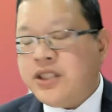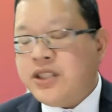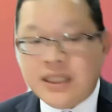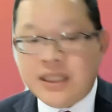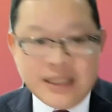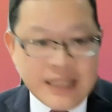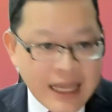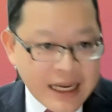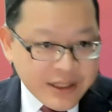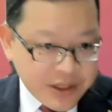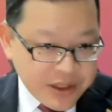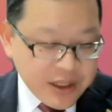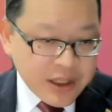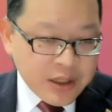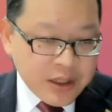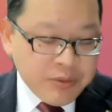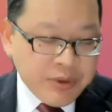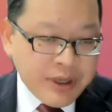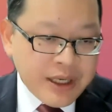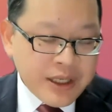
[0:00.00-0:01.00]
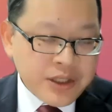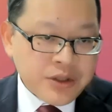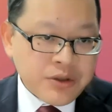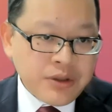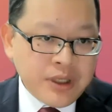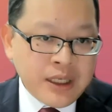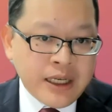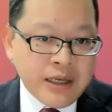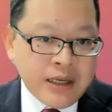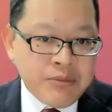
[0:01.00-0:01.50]
Just last year, we
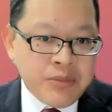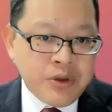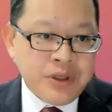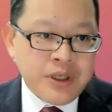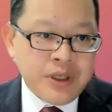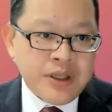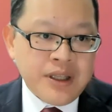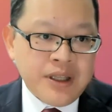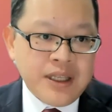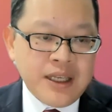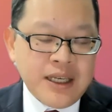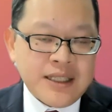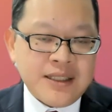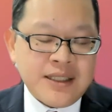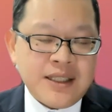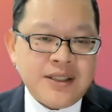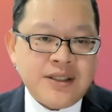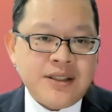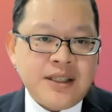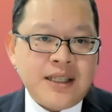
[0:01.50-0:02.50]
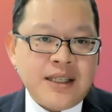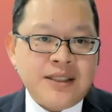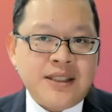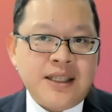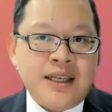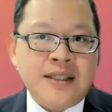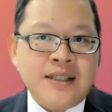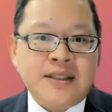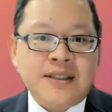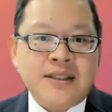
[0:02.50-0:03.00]
issued in Cambodia the
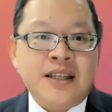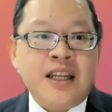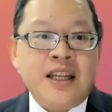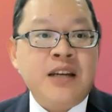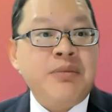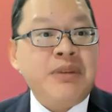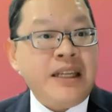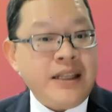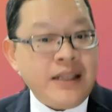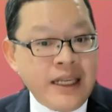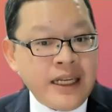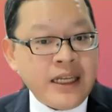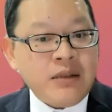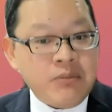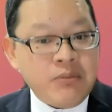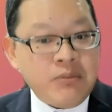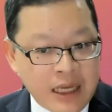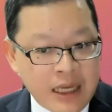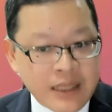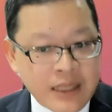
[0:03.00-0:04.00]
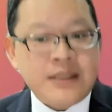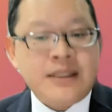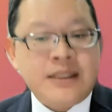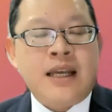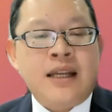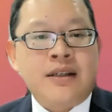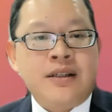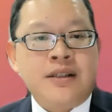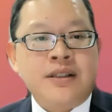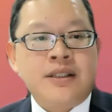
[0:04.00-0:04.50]
ASEAN Sustainability Linked Bond
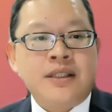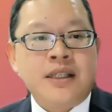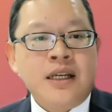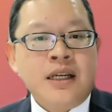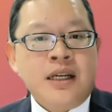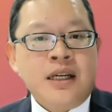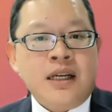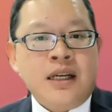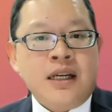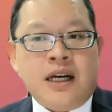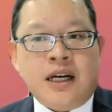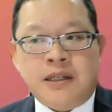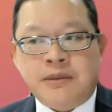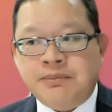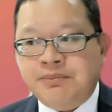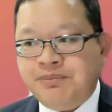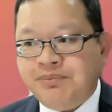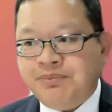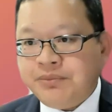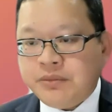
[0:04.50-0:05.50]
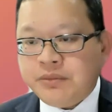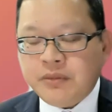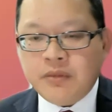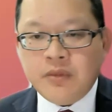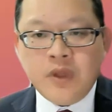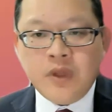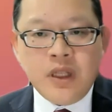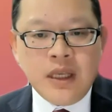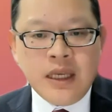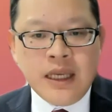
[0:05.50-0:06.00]
Standards.
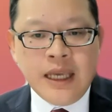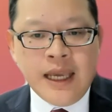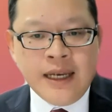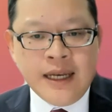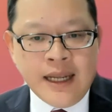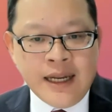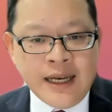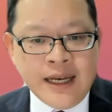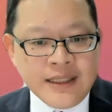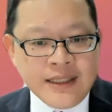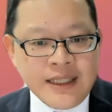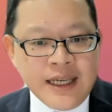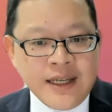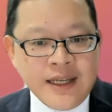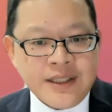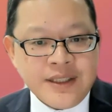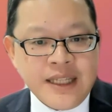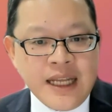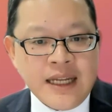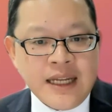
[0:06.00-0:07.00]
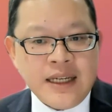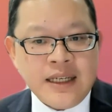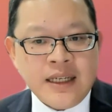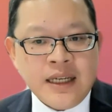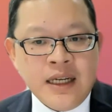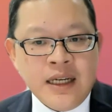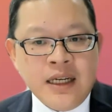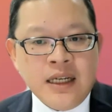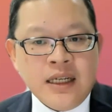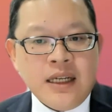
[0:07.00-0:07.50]
And as I understand
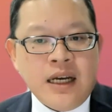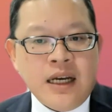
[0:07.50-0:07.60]
it,